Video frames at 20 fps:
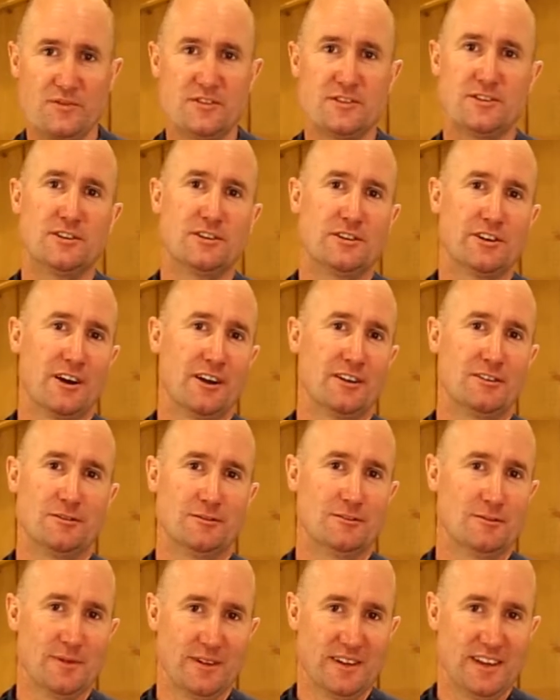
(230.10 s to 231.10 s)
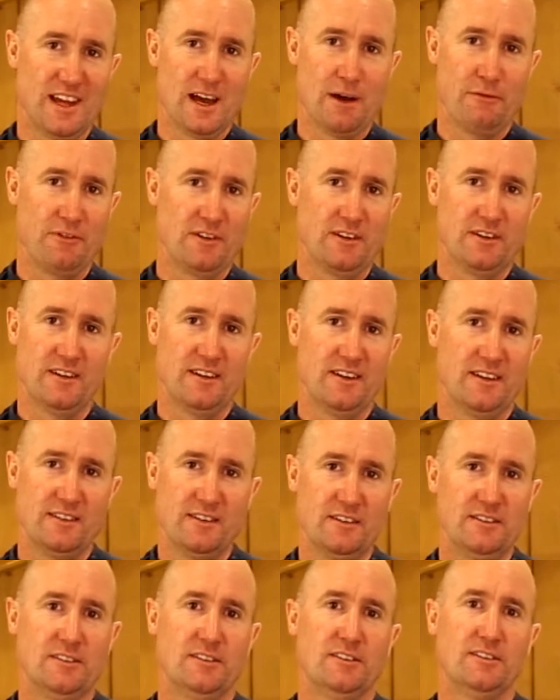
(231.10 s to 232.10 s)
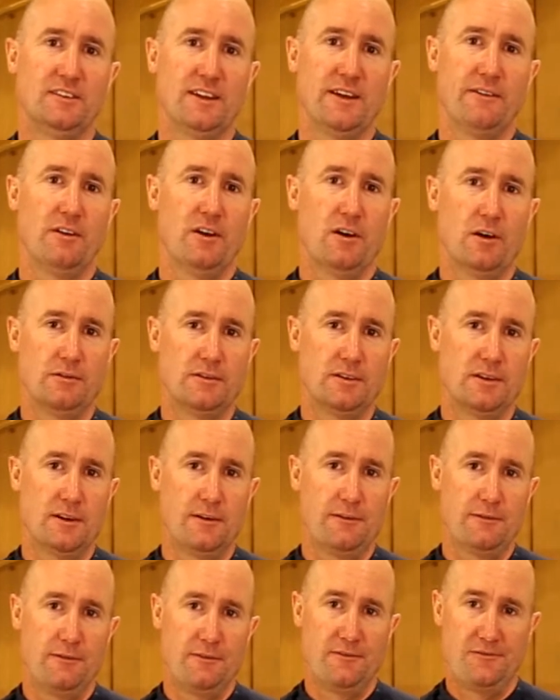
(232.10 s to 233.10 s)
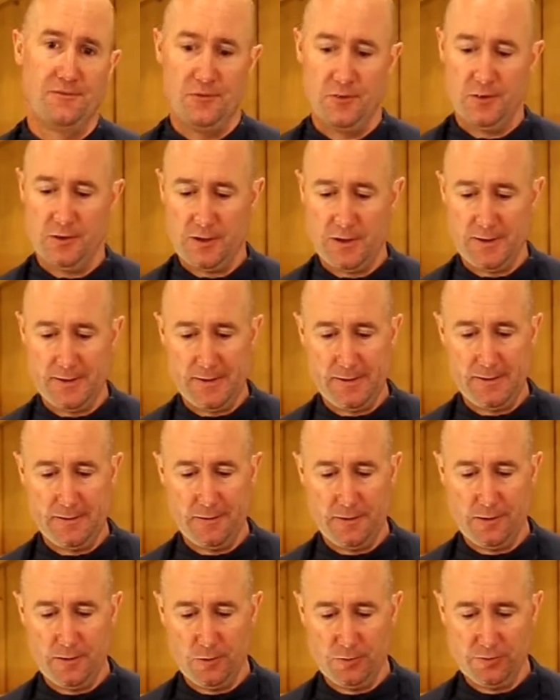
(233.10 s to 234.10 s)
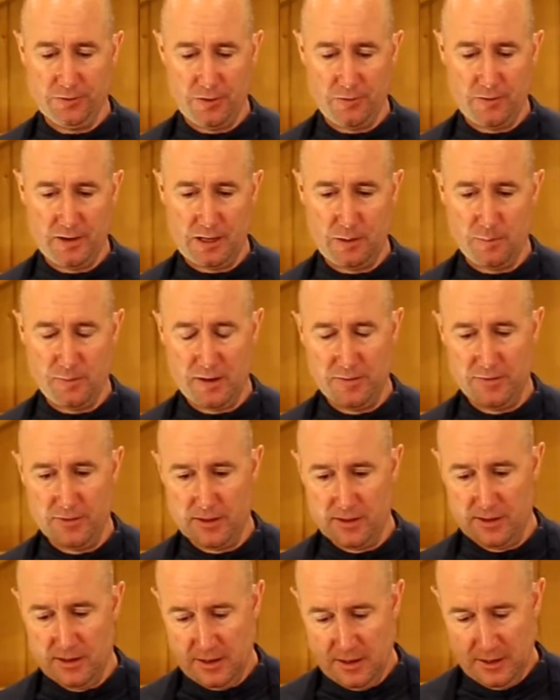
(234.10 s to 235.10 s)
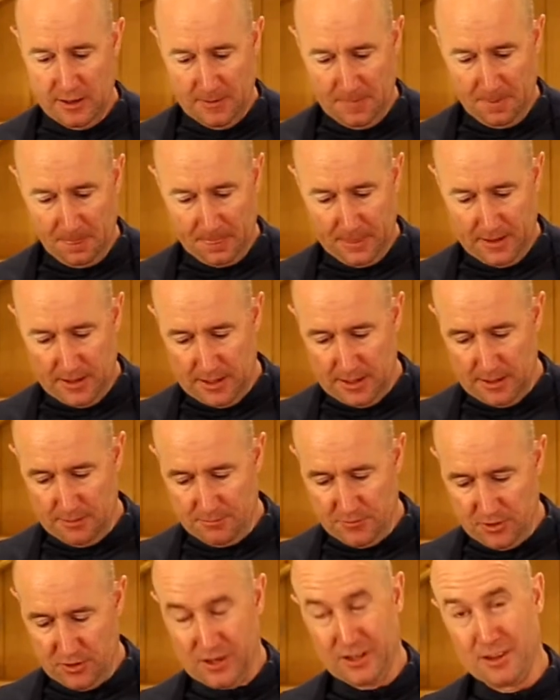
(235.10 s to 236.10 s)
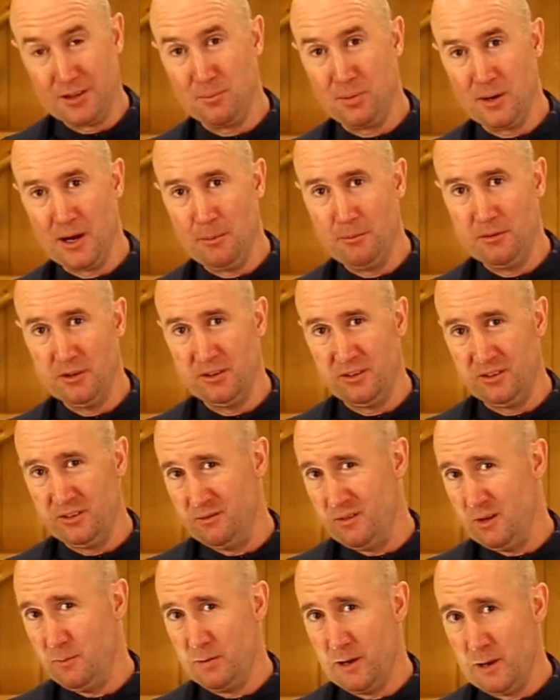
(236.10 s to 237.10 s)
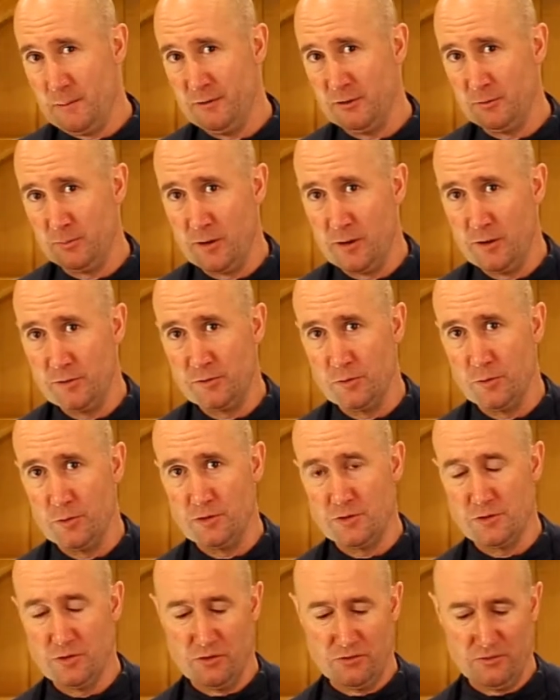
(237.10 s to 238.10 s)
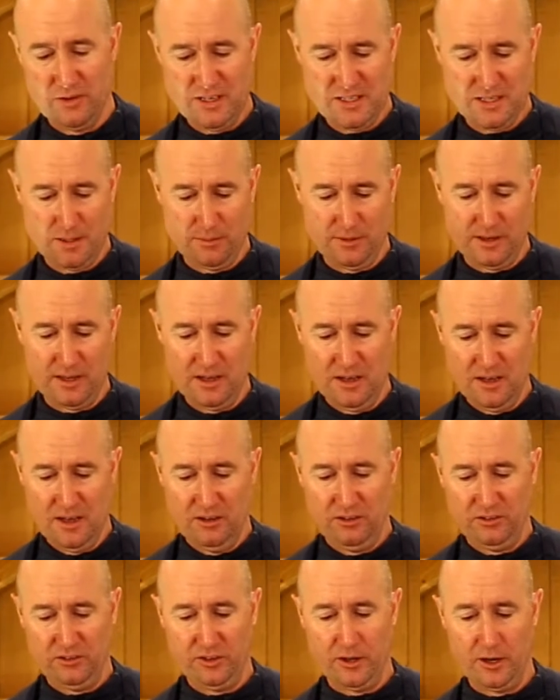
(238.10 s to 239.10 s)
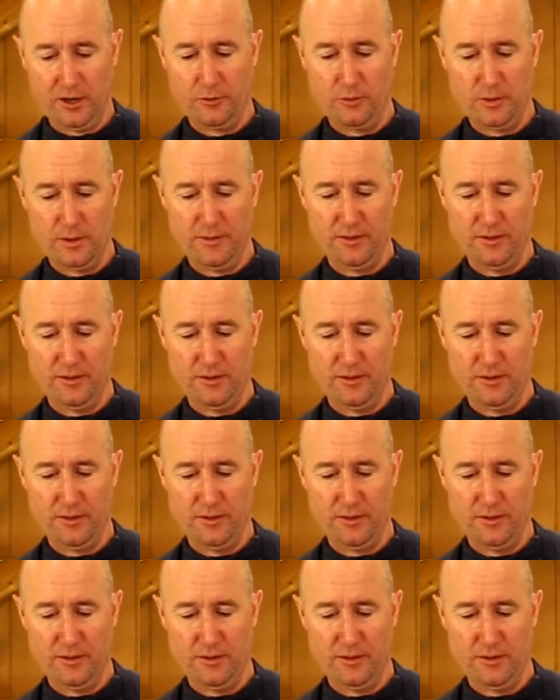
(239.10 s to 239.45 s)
trying to do them in the oven, it's just never hot enough. Okay, and I also recommend that you get the plumber's blowtorch or a reasonably solid one